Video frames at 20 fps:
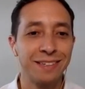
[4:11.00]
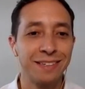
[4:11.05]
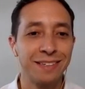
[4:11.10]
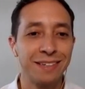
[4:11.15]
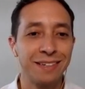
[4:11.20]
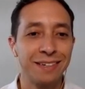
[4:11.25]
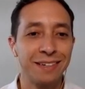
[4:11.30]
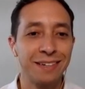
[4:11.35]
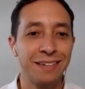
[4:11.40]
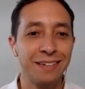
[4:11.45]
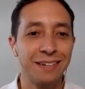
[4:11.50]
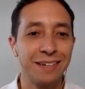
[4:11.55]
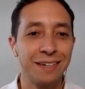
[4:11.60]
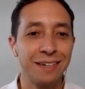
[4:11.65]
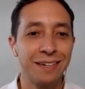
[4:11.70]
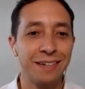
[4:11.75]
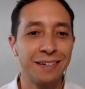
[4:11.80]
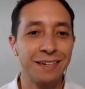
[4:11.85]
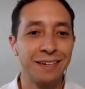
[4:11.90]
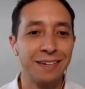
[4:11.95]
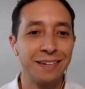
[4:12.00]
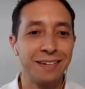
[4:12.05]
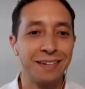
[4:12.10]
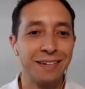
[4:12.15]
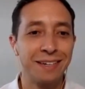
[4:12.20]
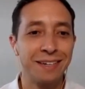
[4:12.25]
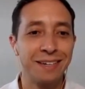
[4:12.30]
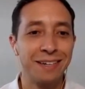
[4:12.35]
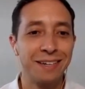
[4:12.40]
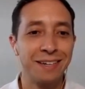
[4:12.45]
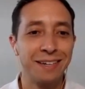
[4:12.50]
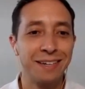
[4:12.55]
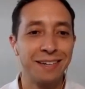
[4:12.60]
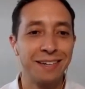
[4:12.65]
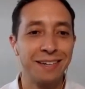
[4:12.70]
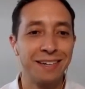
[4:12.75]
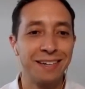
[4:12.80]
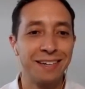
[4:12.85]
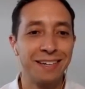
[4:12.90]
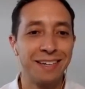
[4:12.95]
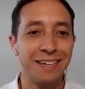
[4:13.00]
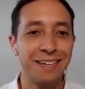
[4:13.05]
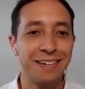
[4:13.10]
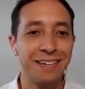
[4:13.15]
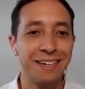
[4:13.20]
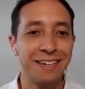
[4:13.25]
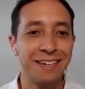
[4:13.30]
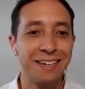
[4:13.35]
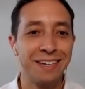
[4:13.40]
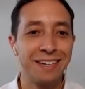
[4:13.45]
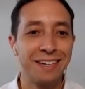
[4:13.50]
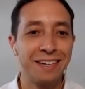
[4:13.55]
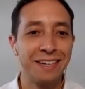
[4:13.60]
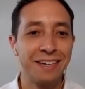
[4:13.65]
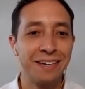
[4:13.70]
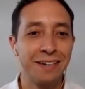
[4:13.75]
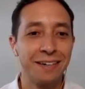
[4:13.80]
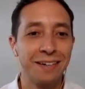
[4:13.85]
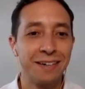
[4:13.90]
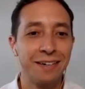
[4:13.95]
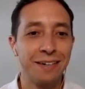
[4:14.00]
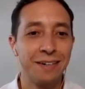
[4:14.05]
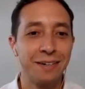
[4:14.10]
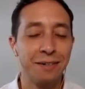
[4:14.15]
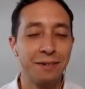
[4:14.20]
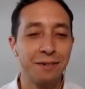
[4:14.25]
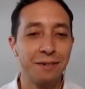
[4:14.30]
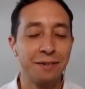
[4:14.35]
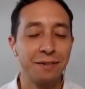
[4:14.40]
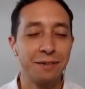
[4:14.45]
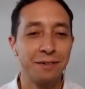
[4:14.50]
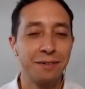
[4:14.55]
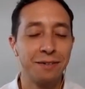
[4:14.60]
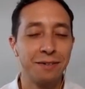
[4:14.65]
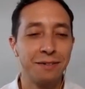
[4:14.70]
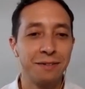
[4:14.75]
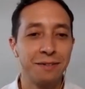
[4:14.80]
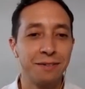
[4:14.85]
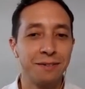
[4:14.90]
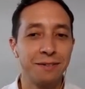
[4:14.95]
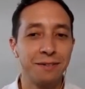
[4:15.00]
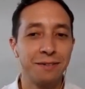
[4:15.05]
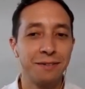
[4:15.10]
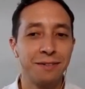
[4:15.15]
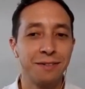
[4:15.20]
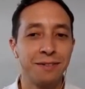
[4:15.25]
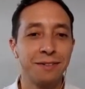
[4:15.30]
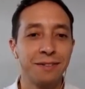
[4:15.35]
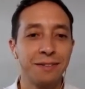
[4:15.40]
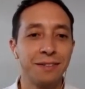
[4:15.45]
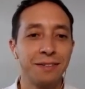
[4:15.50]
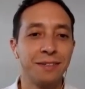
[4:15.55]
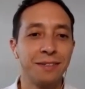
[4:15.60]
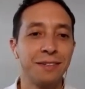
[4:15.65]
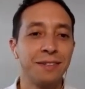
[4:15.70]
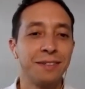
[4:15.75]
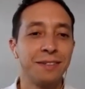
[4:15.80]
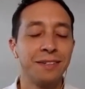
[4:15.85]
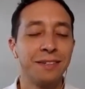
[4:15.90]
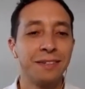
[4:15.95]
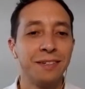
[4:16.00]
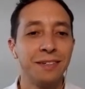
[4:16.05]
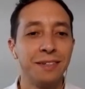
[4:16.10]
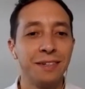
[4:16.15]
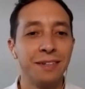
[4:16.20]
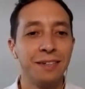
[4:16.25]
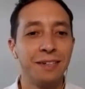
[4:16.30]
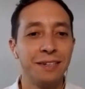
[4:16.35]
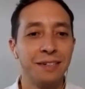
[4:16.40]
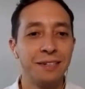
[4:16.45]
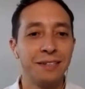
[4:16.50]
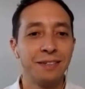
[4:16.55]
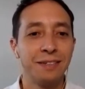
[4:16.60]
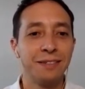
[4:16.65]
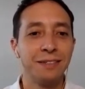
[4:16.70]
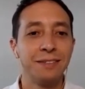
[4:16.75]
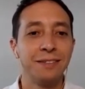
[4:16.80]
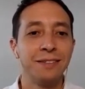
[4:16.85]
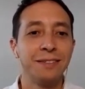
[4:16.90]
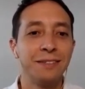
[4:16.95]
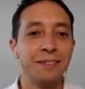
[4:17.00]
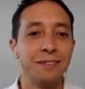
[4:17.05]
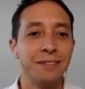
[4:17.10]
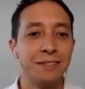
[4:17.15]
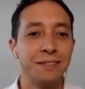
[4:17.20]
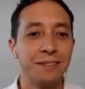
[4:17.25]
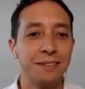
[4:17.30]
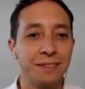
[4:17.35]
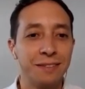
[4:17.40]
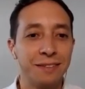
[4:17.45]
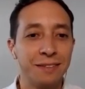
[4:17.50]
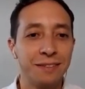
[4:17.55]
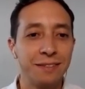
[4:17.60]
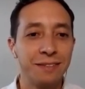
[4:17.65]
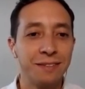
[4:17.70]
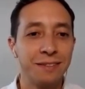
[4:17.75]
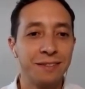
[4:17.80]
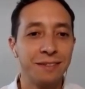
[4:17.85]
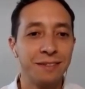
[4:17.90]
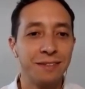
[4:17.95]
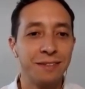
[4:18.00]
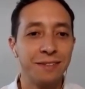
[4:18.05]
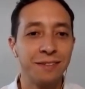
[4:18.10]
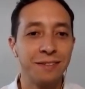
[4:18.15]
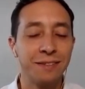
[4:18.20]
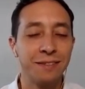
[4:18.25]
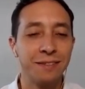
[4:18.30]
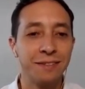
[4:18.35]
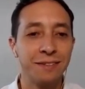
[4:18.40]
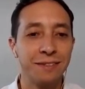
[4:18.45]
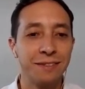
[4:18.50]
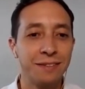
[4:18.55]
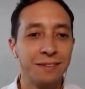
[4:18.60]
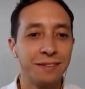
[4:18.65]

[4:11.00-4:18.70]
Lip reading: This person isn't speaking.